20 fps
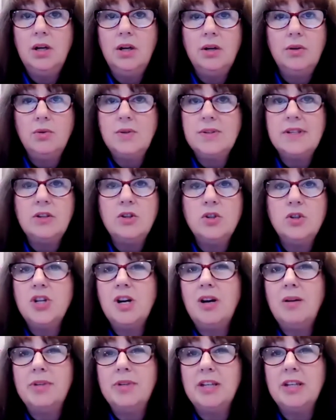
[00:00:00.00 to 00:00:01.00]
Losing a
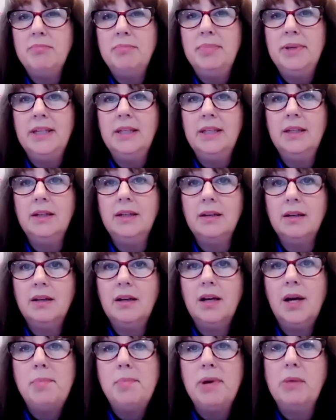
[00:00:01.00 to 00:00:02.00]
job can be
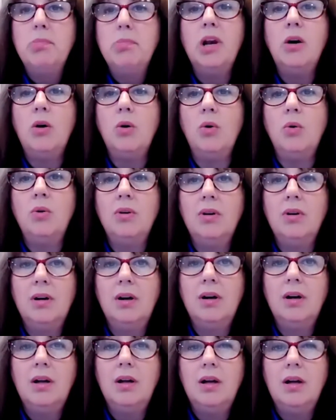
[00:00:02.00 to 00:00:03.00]
a big blow,
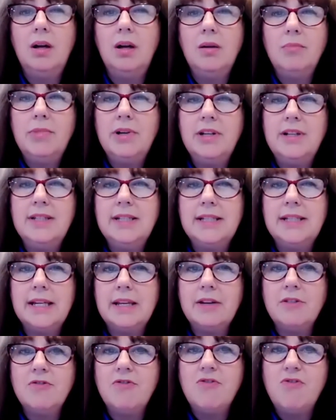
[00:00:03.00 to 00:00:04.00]
but it
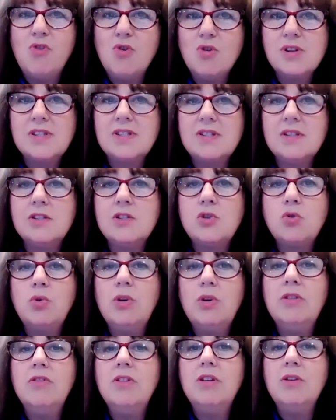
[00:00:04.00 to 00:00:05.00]
can force us
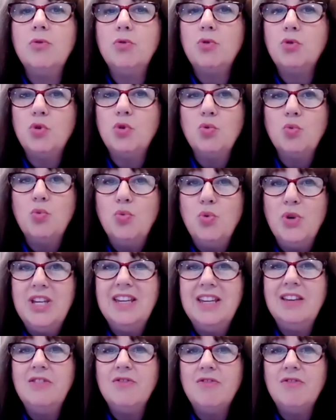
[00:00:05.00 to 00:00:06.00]
to
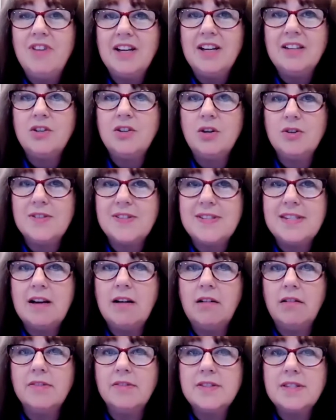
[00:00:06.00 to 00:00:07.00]
reinvent
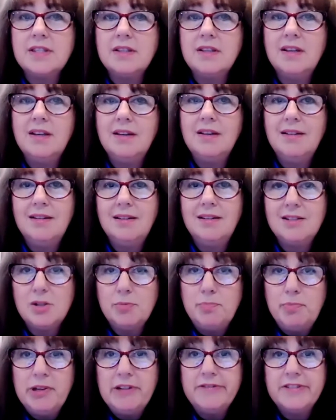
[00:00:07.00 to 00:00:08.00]
ourselves, to
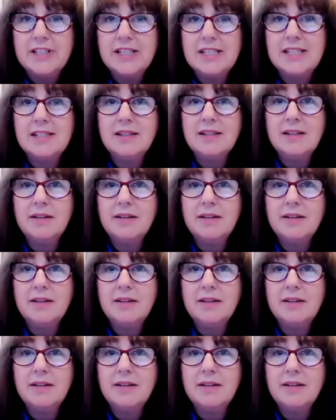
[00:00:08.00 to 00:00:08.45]
pivot.